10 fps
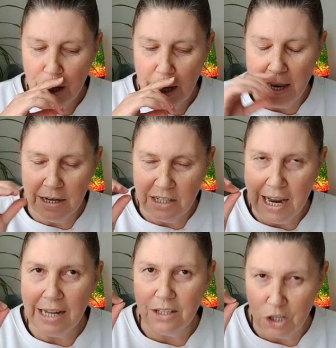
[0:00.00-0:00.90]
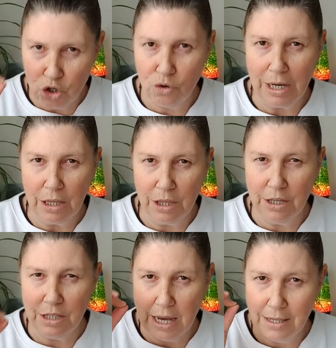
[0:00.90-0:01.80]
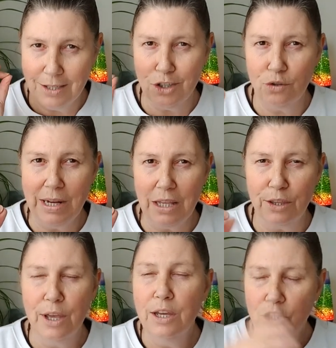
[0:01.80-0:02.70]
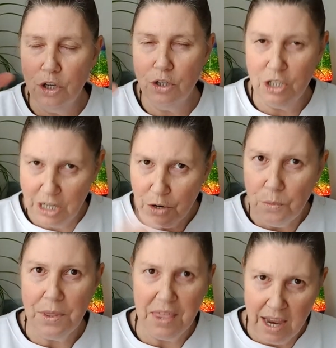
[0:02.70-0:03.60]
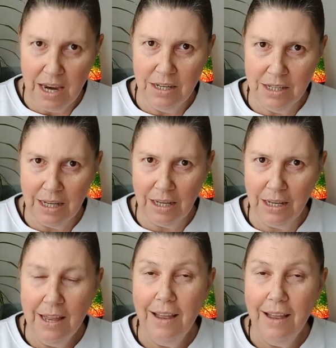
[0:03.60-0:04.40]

And it takes strength. It takes strength to deal with the ending.